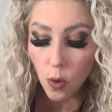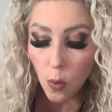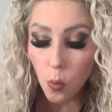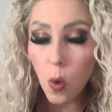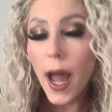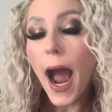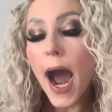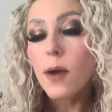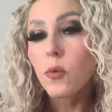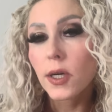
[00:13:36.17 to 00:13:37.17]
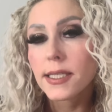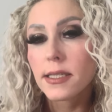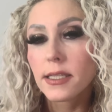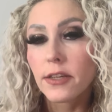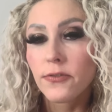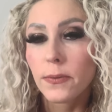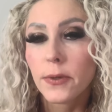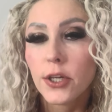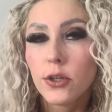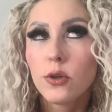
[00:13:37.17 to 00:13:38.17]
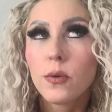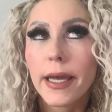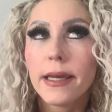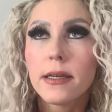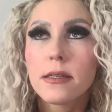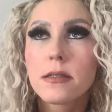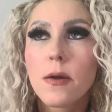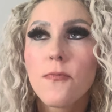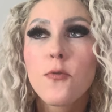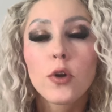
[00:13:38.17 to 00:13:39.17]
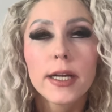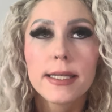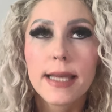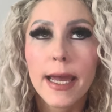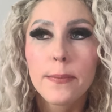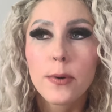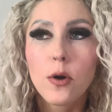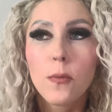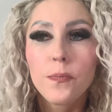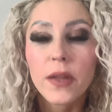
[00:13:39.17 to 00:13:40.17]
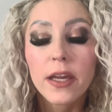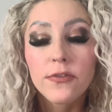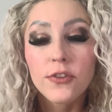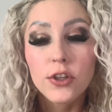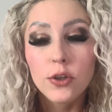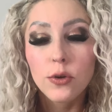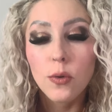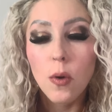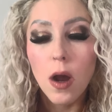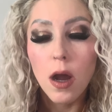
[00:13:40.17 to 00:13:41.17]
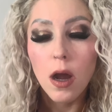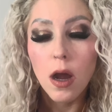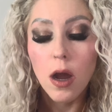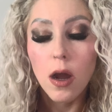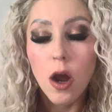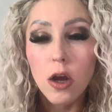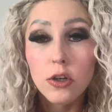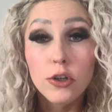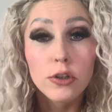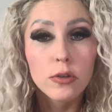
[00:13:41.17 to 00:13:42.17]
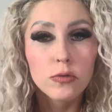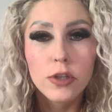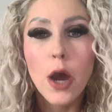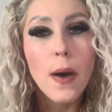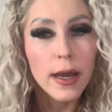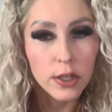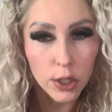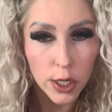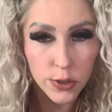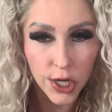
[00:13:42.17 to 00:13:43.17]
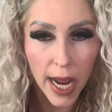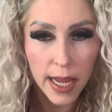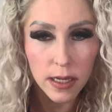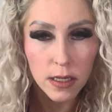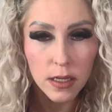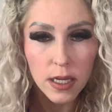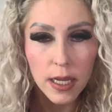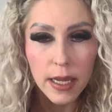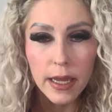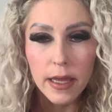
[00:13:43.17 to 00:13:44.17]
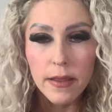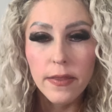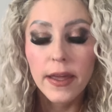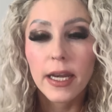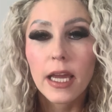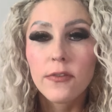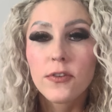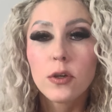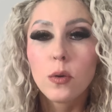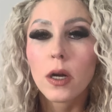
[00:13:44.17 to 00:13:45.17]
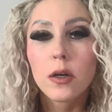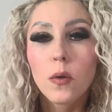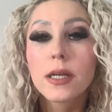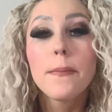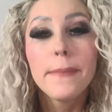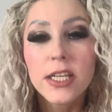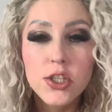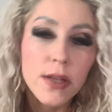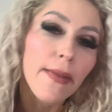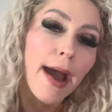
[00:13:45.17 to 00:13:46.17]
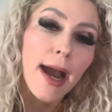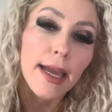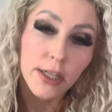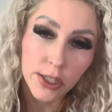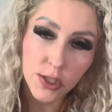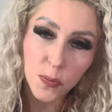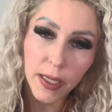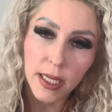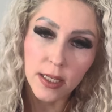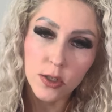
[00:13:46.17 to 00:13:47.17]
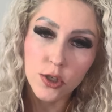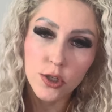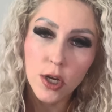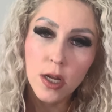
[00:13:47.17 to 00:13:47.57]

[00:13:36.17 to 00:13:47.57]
What I want to see from you is, for example, if you know how to crochet, then if you are going to mention that in your speech,